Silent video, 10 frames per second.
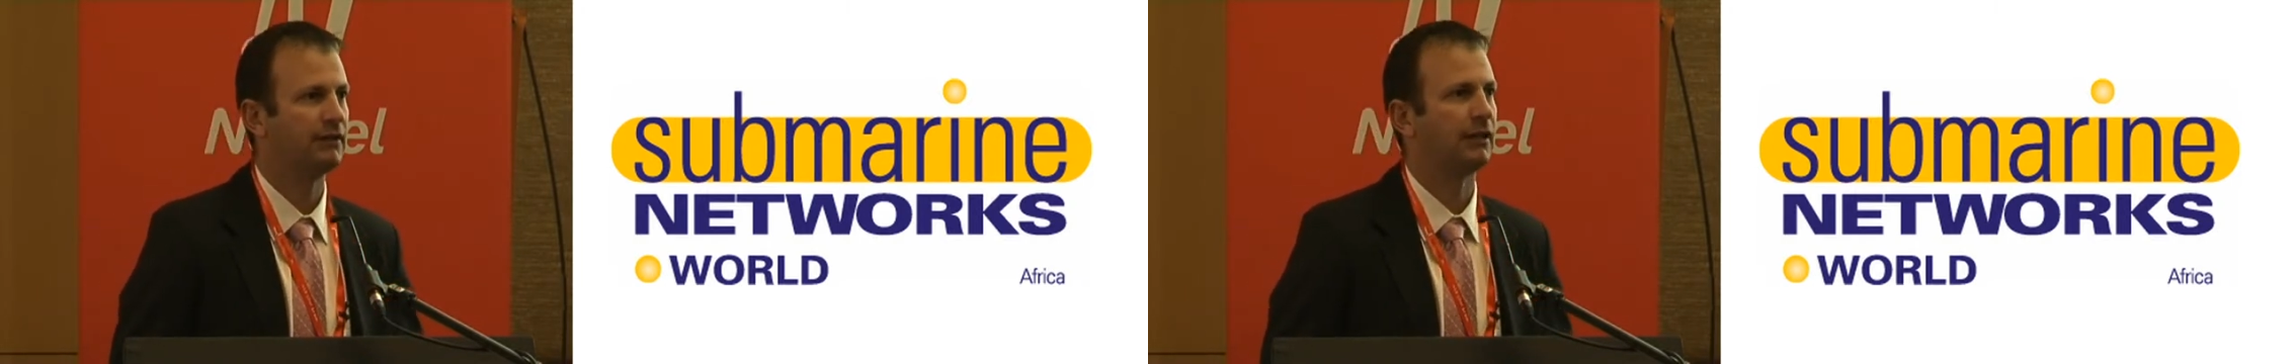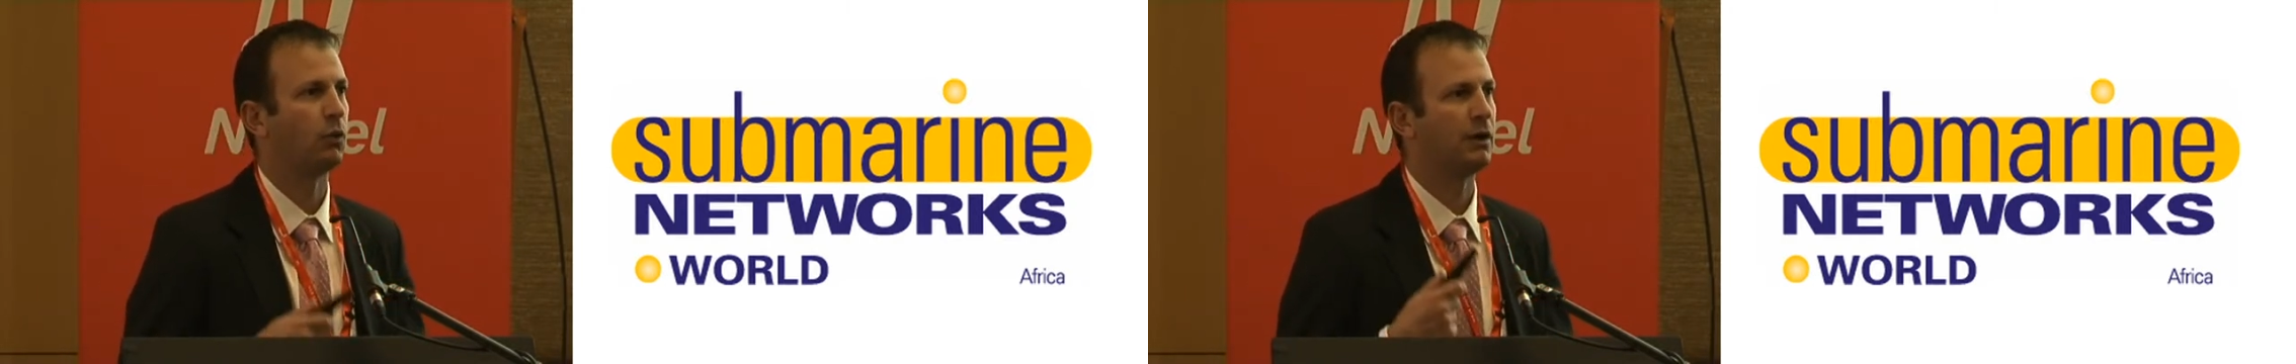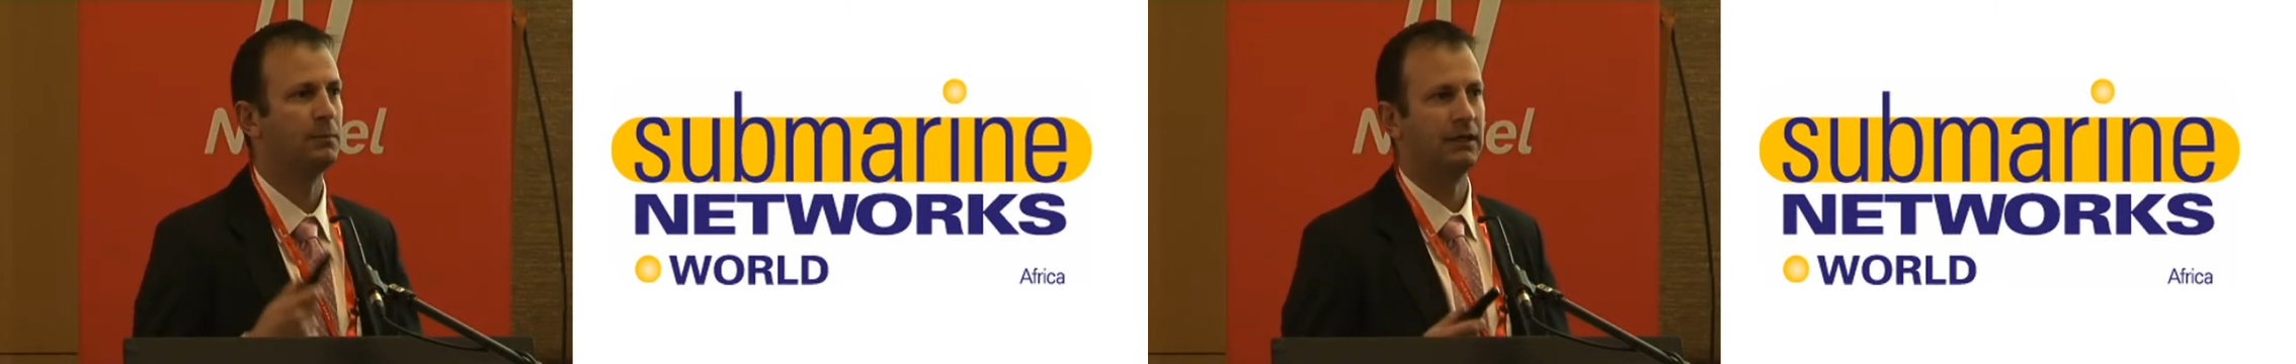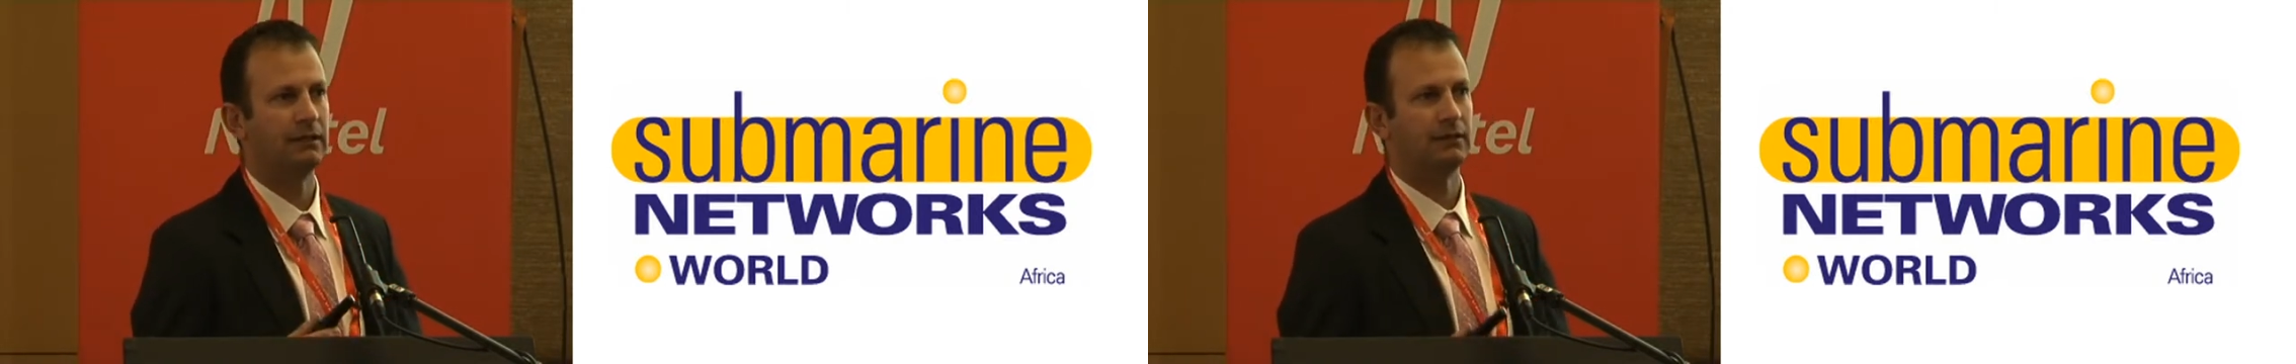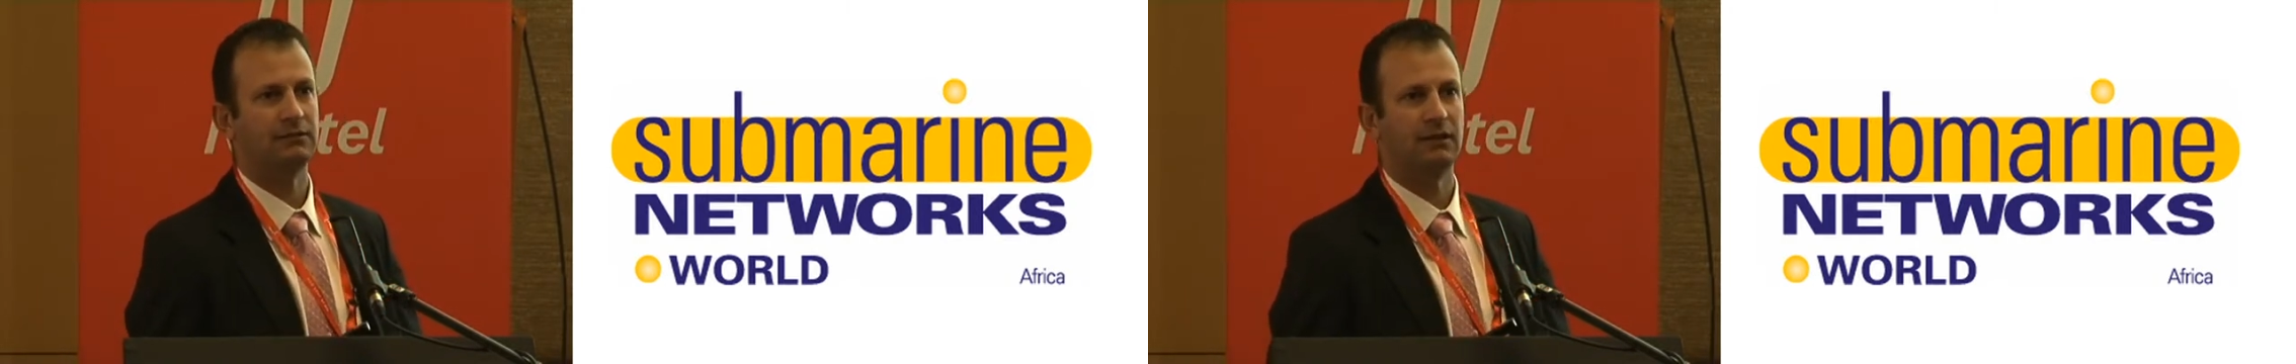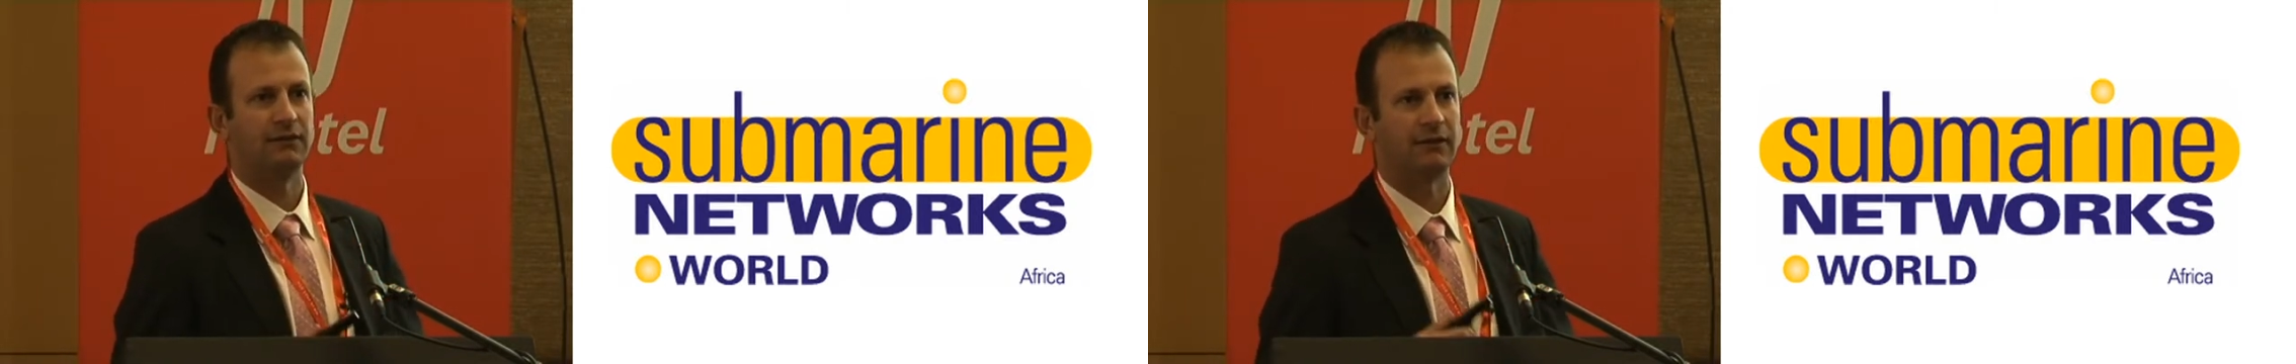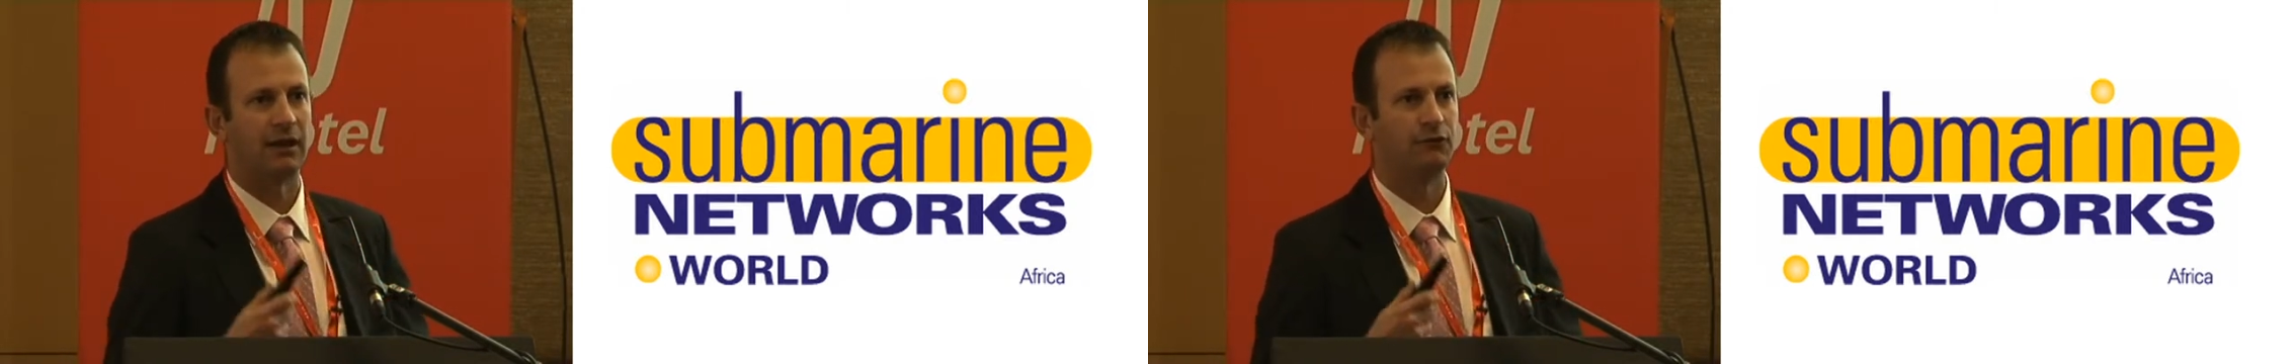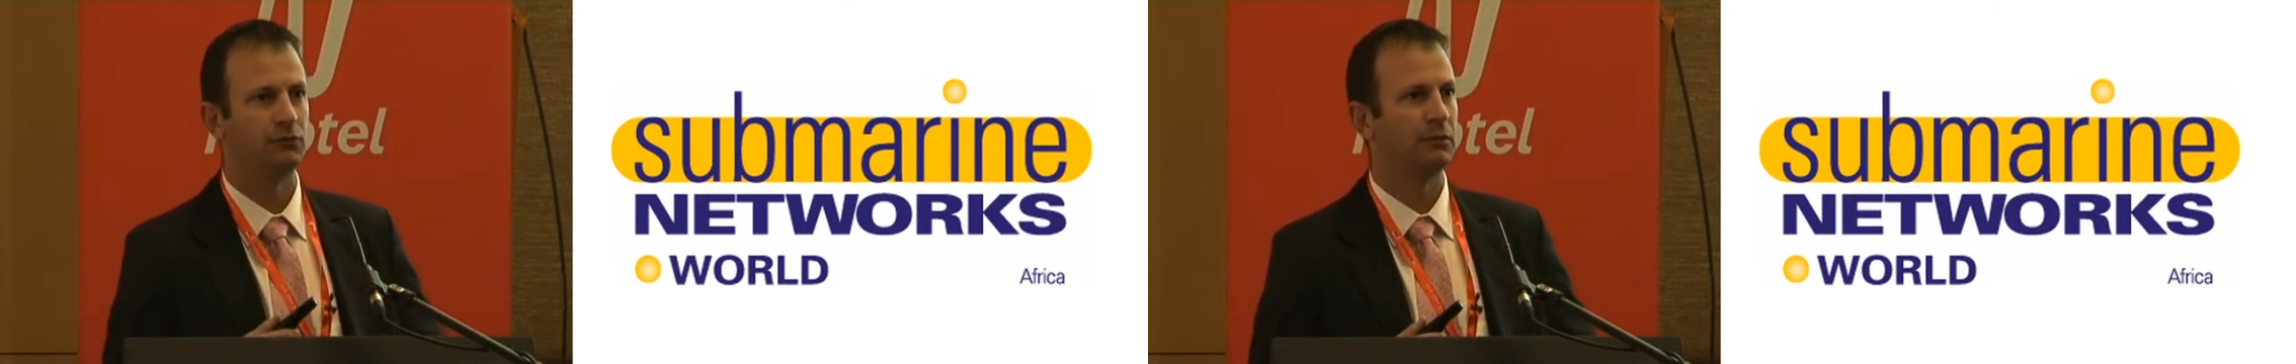that 1 billion instead of the 100